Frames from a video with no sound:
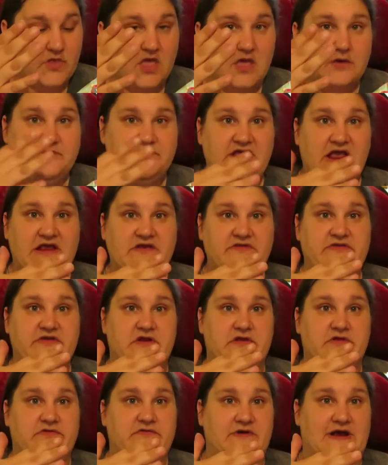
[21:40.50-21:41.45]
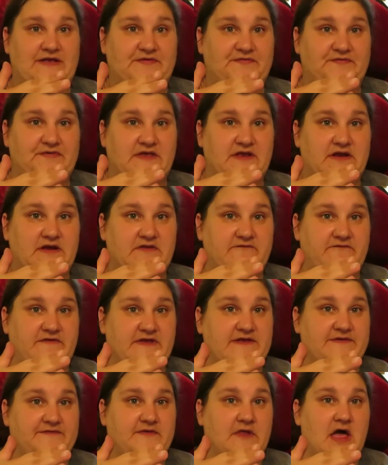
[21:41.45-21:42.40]
I'm changing a dressing and
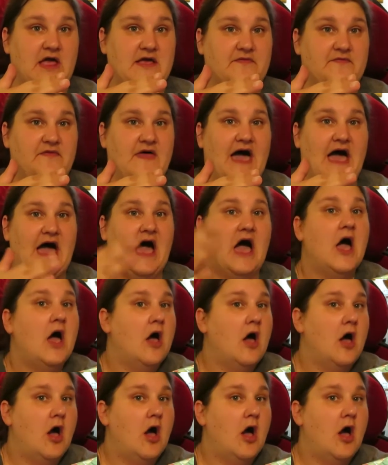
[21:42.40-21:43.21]
things like that,